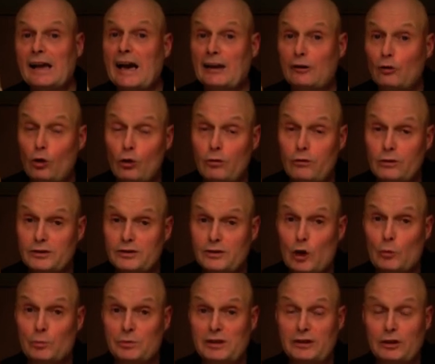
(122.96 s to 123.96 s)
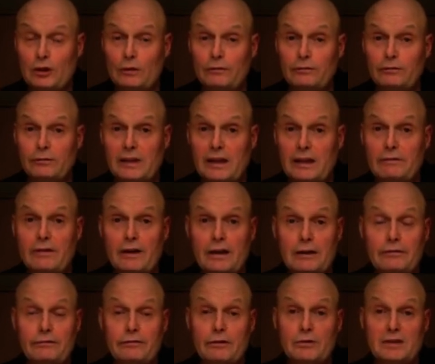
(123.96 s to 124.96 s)
and all those hops are known for their
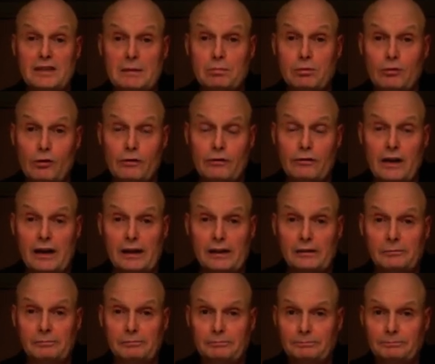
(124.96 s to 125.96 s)
very fruity profile.